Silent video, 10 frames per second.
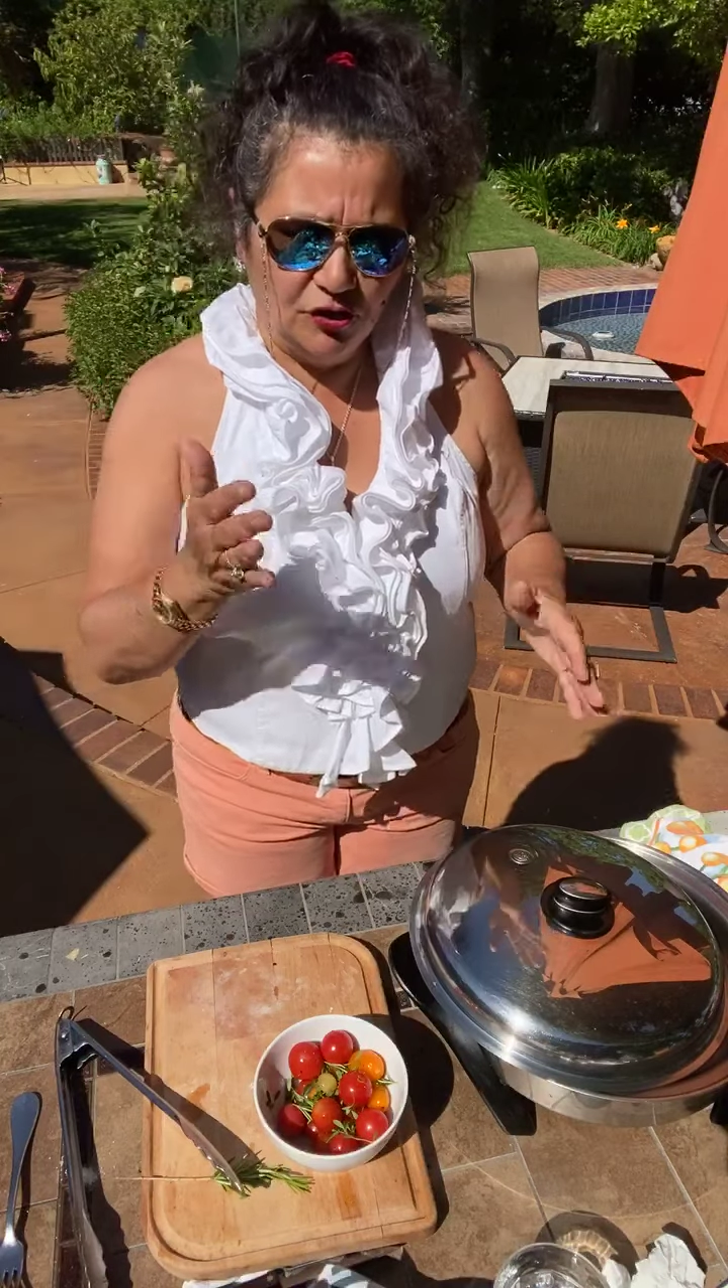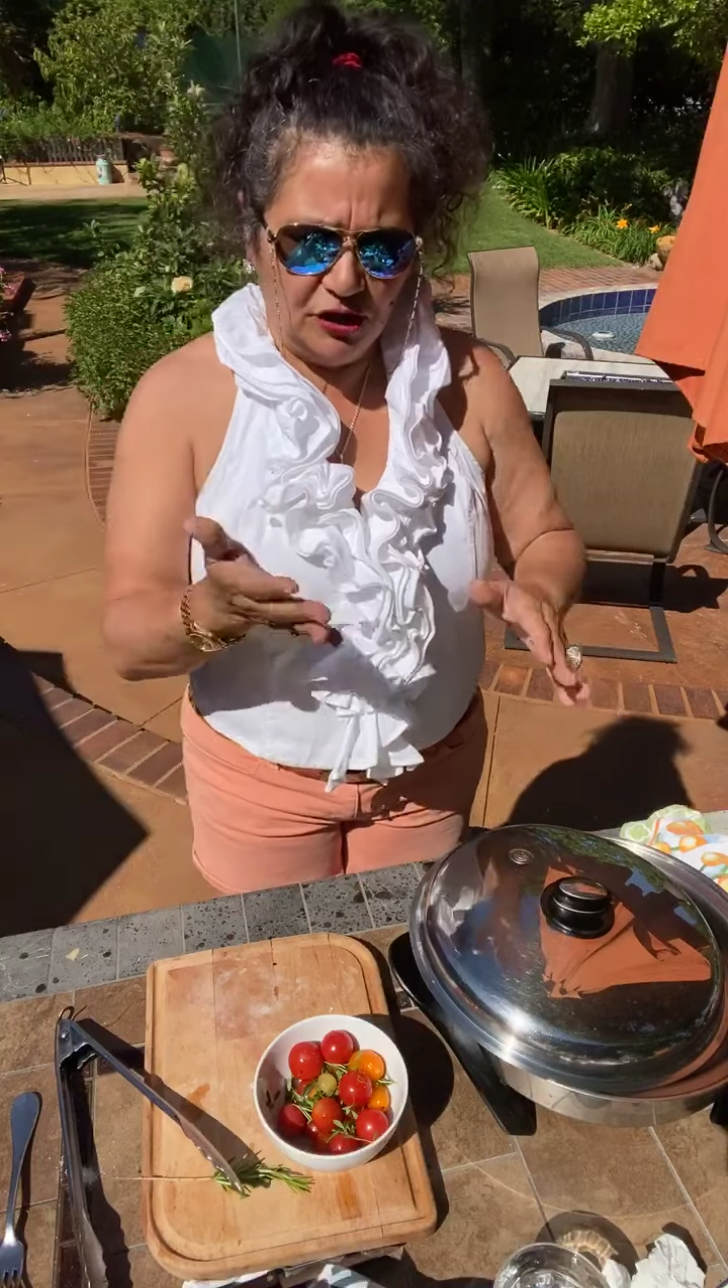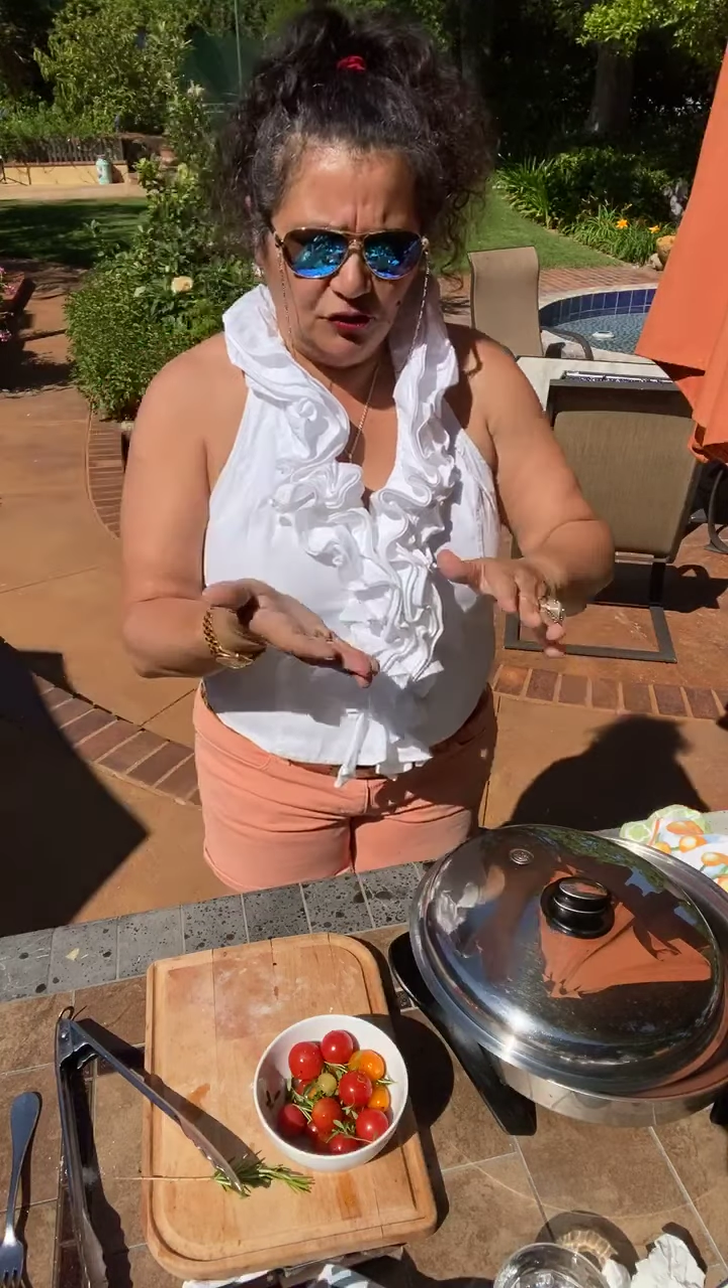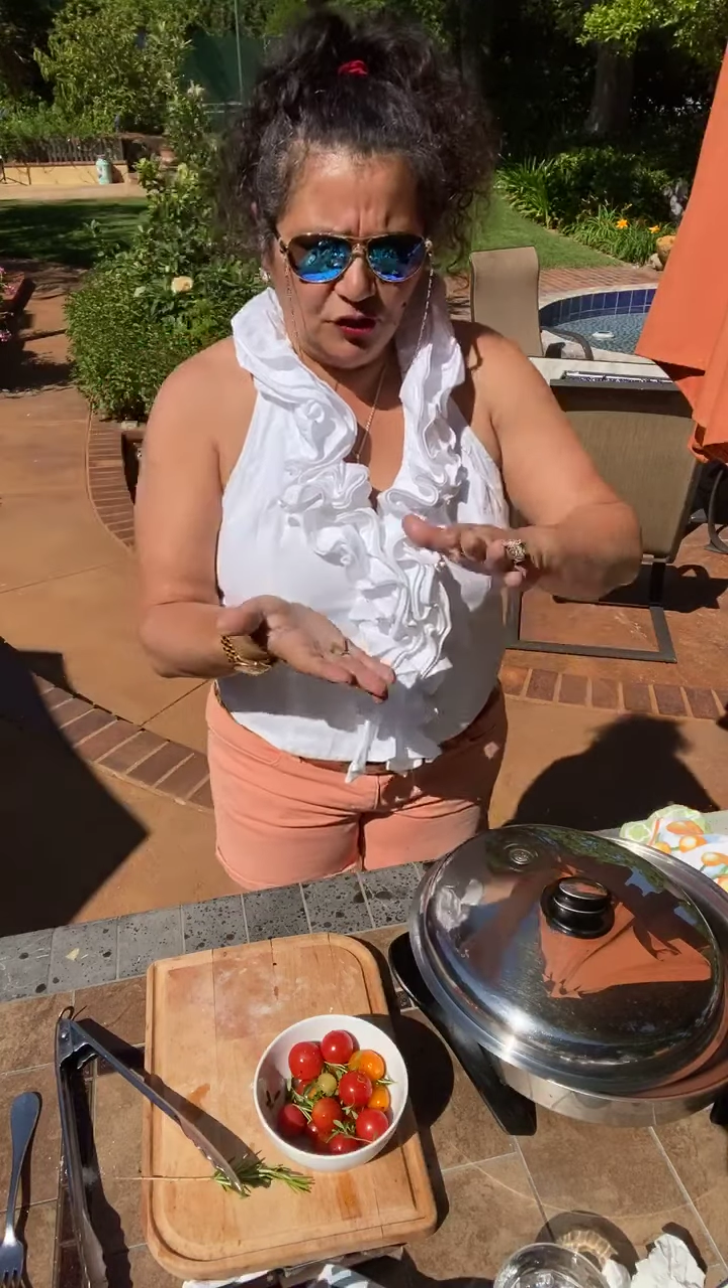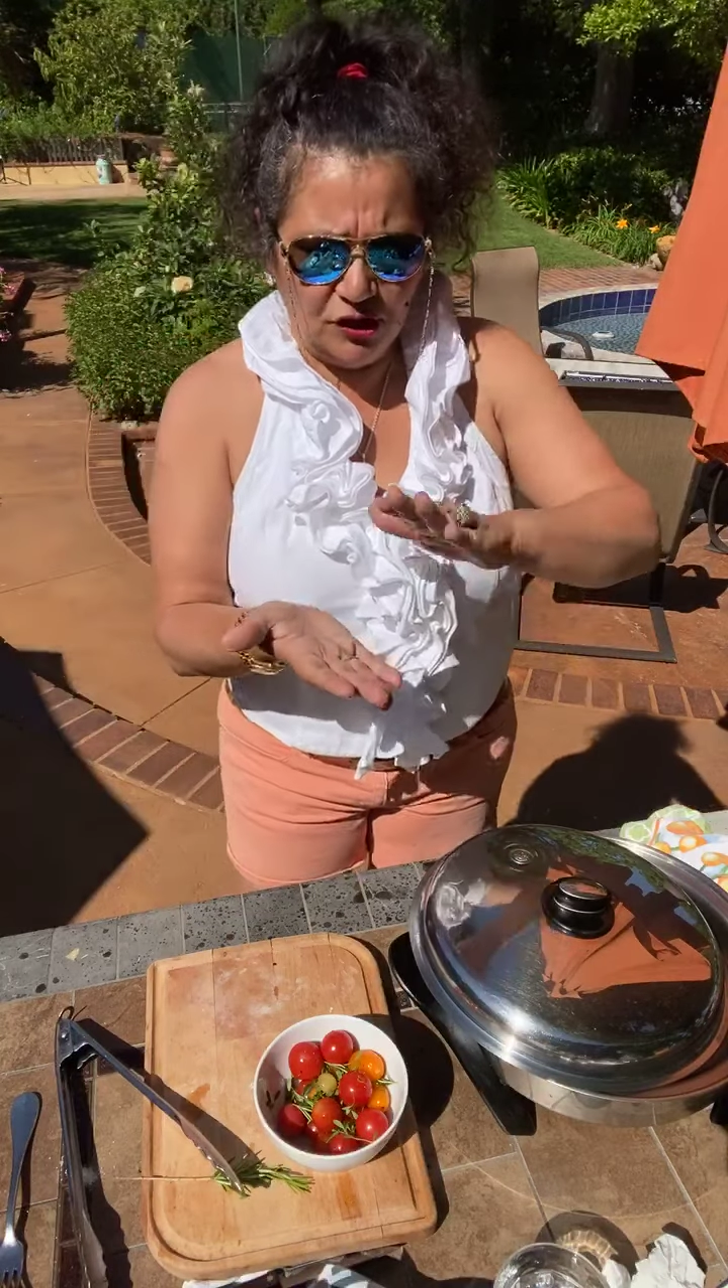
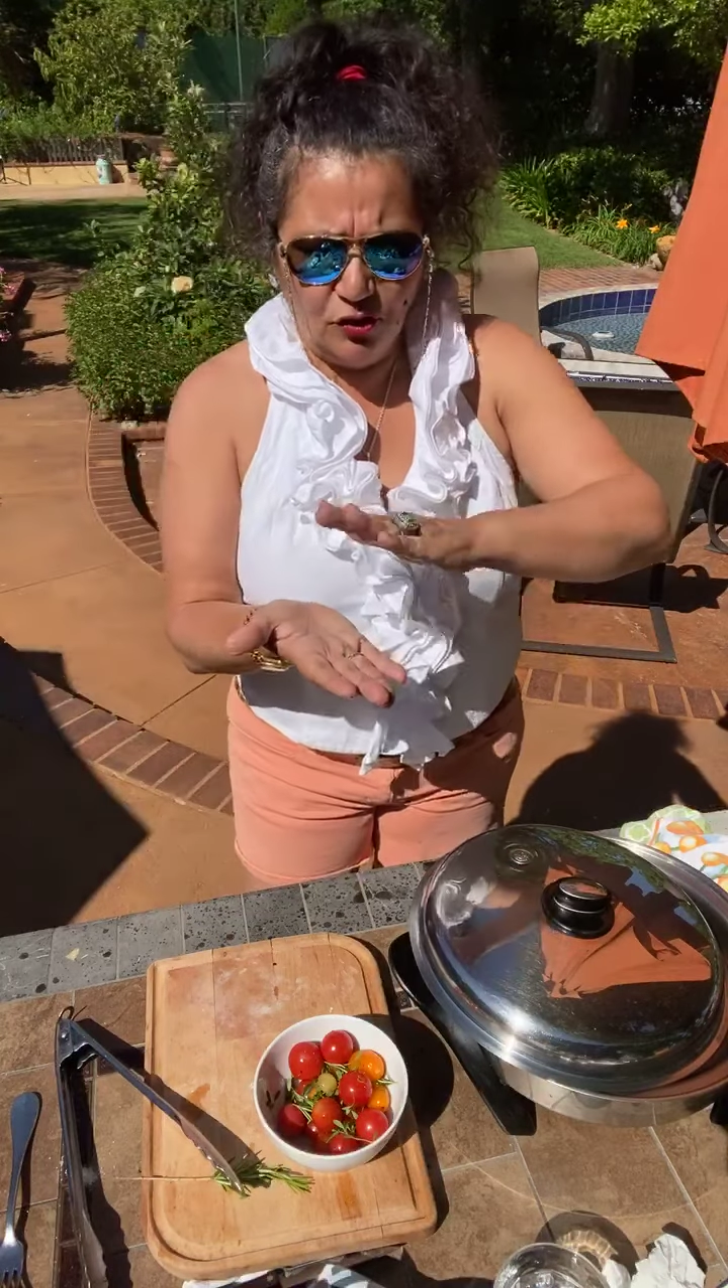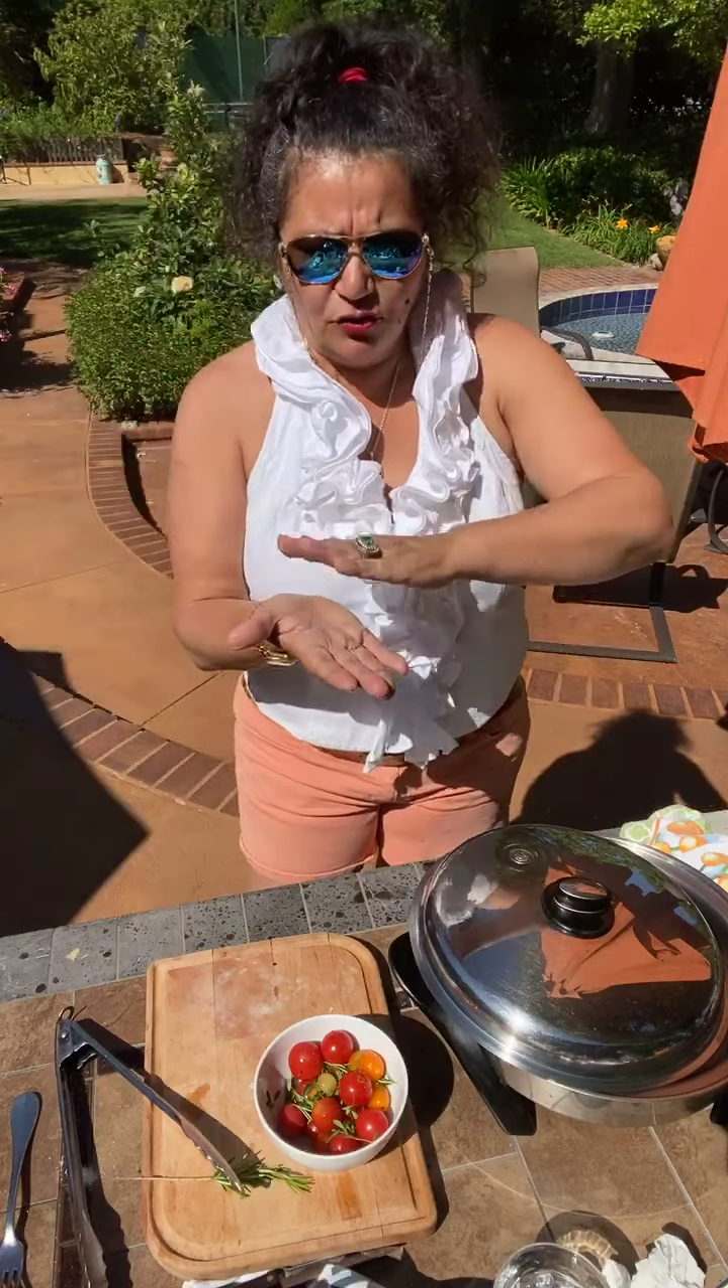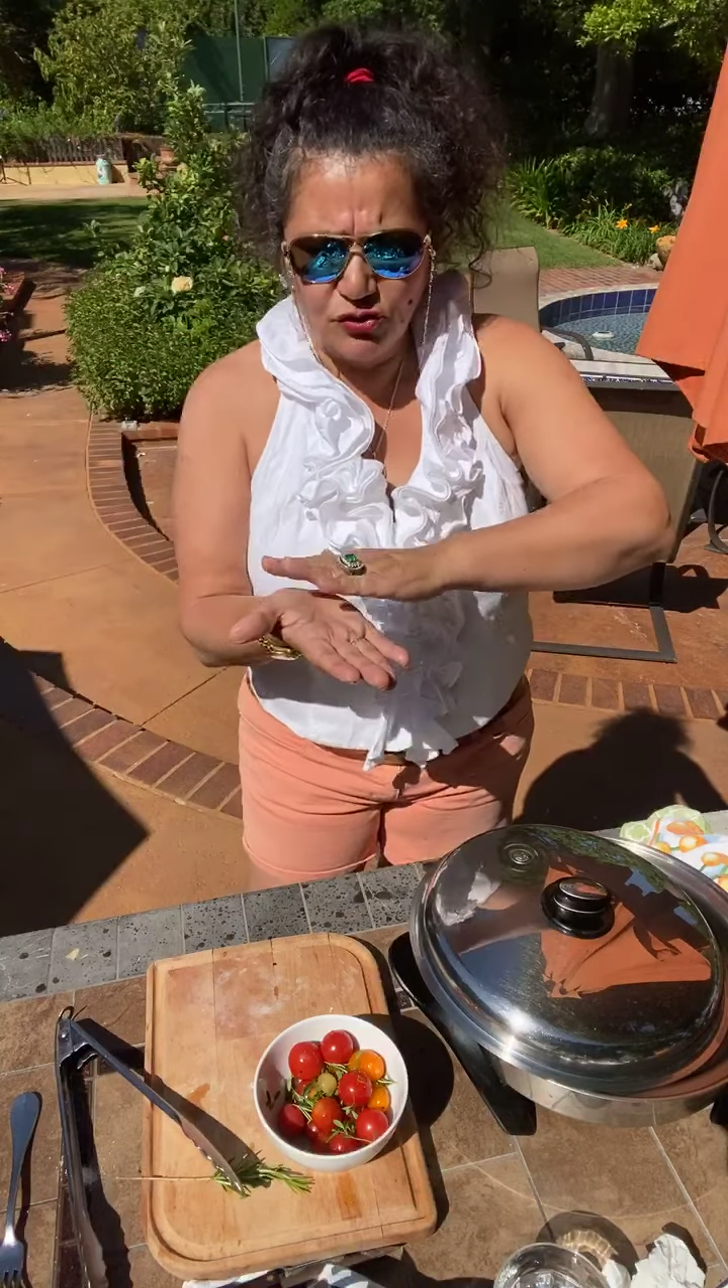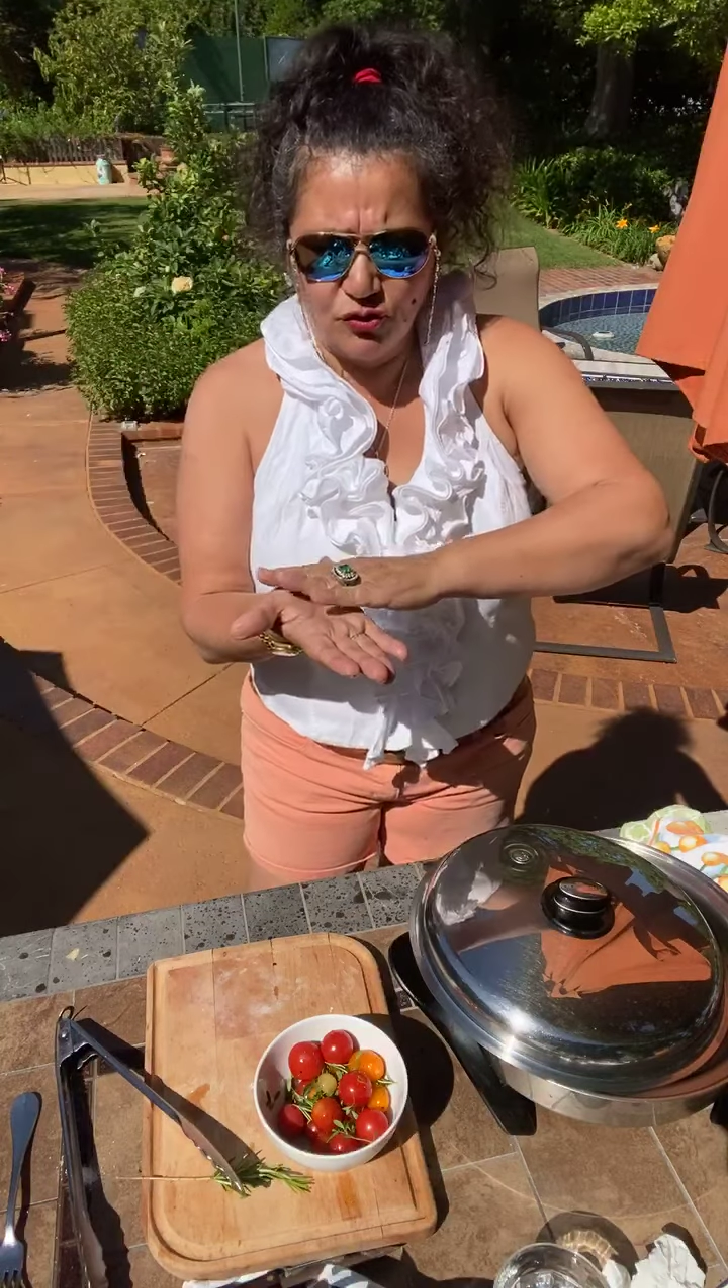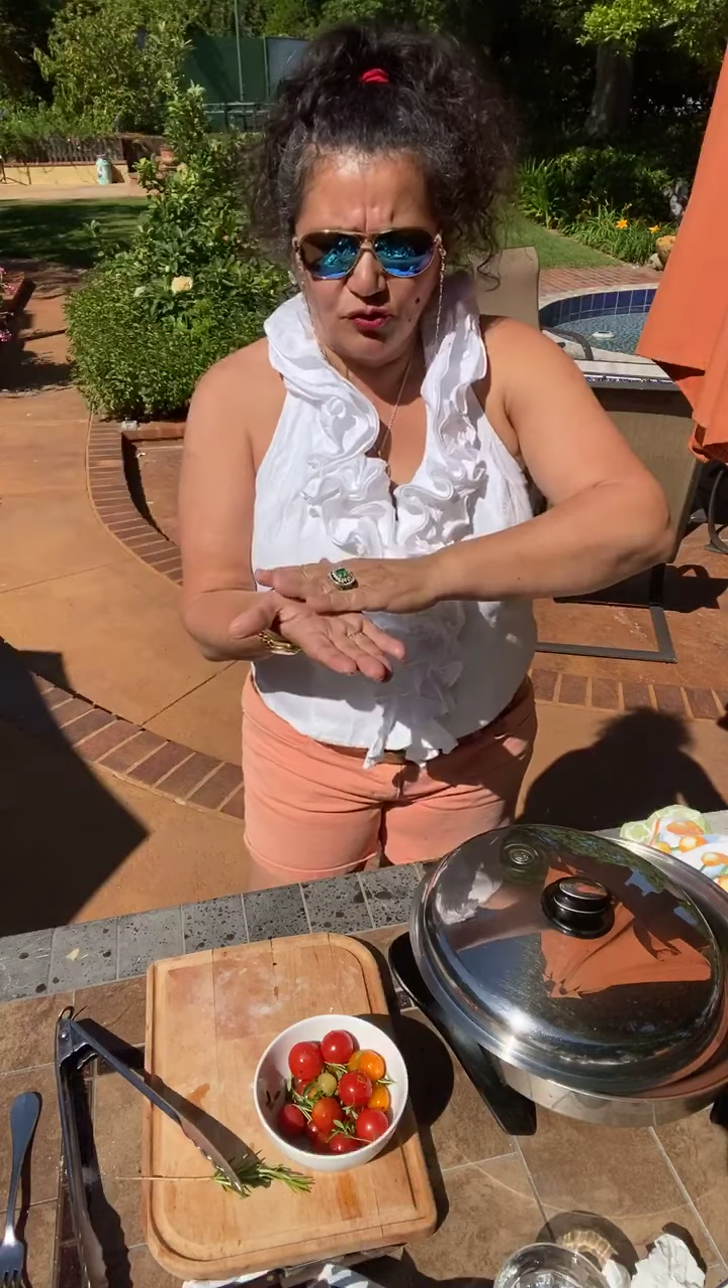then you can
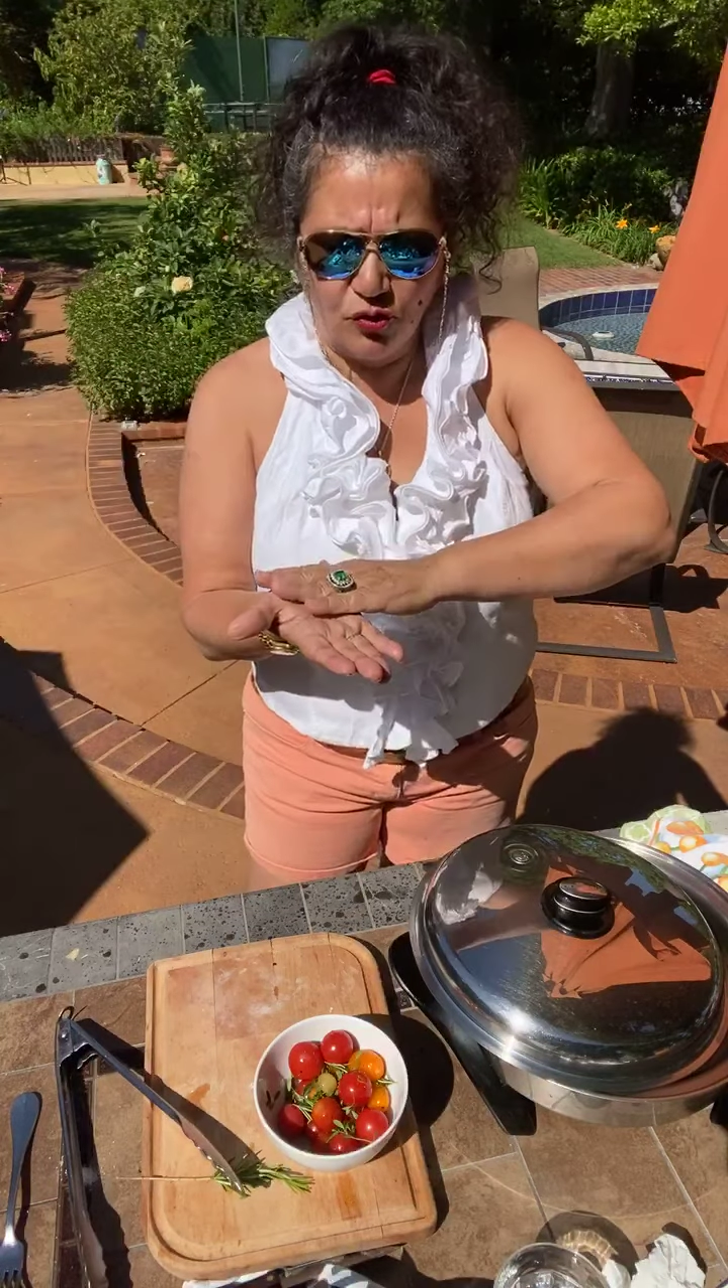also